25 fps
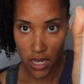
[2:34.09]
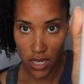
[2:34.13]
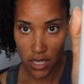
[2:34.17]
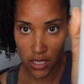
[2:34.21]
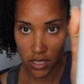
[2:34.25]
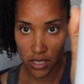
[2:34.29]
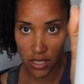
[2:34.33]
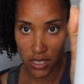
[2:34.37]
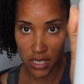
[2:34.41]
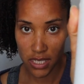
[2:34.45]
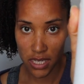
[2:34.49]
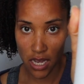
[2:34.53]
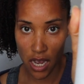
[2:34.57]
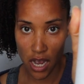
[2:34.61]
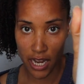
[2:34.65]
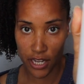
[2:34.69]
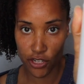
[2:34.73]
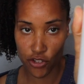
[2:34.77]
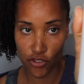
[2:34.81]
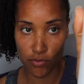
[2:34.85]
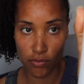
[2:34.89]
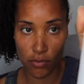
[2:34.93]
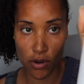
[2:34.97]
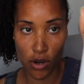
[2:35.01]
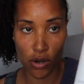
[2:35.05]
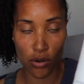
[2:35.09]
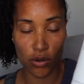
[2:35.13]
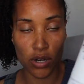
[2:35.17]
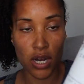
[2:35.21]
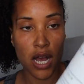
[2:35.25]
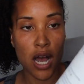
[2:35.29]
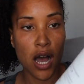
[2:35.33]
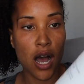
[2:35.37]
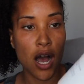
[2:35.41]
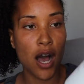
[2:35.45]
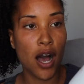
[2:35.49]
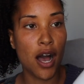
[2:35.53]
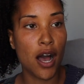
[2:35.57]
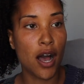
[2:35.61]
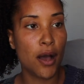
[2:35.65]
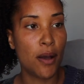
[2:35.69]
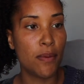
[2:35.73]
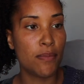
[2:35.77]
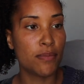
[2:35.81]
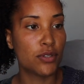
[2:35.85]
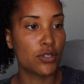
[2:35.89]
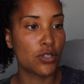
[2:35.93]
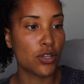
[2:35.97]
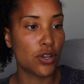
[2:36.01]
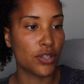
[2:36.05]
So this Hydromol,
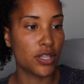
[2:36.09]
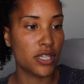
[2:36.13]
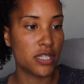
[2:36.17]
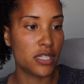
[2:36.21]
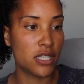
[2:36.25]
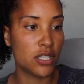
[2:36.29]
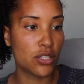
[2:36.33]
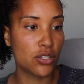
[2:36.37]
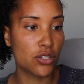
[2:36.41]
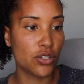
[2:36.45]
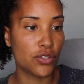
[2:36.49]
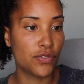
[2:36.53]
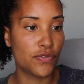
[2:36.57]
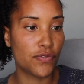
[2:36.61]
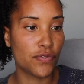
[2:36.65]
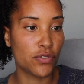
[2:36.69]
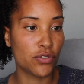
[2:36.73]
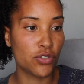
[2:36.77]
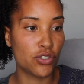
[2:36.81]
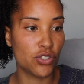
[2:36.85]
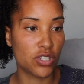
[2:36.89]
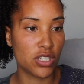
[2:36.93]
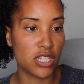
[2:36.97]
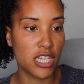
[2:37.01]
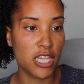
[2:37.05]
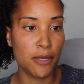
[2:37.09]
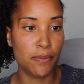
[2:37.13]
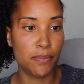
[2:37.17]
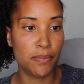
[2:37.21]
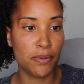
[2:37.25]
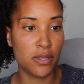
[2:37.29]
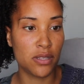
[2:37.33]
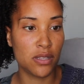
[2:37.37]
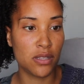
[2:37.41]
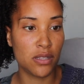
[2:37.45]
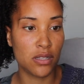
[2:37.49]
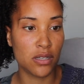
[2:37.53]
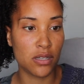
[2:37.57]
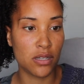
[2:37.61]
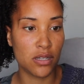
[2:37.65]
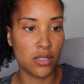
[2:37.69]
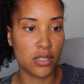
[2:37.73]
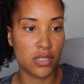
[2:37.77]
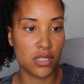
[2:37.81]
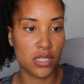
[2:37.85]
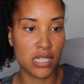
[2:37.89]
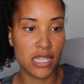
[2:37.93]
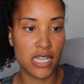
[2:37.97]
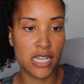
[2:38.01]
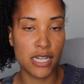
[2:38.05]
so this is good for just keeping the
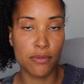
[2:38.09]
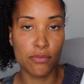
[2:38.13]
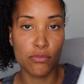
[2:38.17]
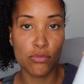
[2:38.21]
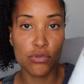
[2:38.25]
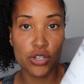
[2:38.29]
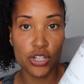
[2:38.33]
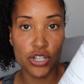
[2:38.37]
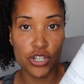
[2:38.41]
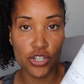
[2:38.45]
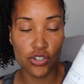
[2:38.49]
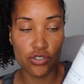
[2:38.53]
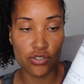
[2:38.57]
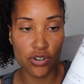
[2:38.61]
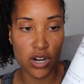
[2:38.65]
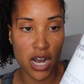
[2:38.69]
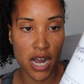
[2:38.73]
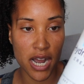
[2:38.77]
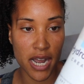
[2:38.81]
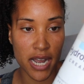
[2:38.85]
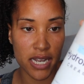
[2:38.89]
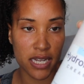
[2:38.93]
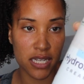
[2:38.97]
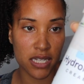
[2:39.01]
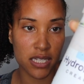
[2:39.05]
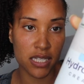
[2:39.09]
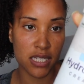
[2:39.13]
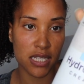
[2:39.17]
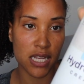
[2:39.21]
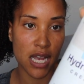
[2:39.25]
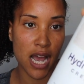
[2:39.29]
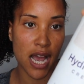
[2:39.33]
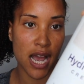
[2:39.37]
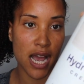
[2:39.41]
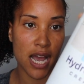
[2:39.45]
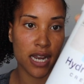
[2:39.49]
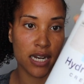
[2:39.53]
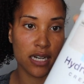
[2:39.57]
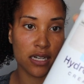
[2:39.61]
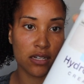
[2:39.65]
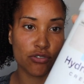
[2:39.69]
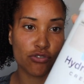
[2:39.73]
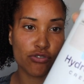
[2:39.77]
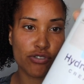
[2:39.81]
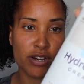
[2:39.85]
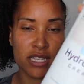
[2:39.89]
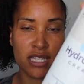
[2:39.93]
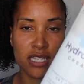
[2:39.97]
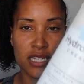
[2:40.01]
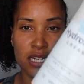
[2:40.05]
skin moisturized and
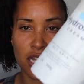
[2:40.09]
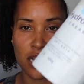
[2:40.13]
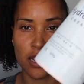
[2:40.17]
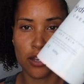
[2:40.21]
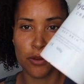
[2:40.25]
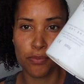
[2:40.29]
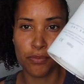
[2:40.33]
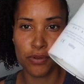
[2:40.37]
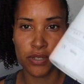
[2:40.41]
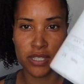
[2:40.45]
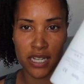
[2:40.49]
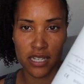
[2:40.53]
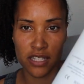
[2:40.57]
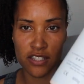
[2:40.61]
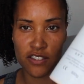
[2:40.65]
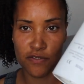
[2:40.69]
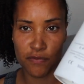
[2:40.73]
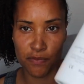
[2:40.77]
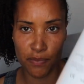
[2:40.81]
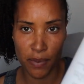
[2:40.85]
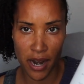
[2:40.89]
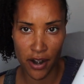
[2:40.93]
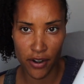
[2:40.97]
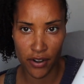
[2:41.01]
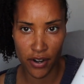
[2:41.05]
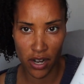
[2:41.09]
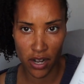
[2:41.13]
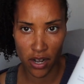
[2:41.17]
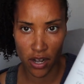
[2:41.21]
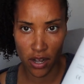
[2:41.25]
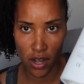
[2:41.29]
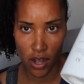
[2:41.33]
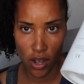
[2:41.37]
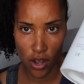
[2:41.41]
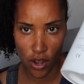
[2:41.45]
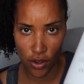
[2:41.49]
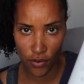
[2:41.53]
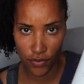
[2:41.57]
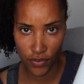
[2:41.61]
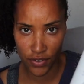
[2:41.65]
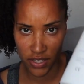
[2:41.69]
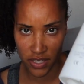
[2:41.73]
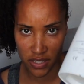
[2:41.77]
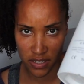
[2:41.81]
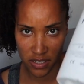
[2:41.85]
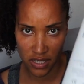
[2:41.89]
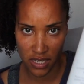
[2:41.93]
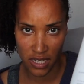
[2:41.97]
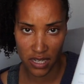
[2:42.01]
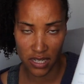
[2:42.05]
creating like a protective barrier over the
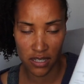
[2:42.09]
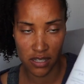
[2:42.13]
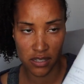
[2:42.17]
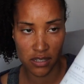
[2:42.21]
skin.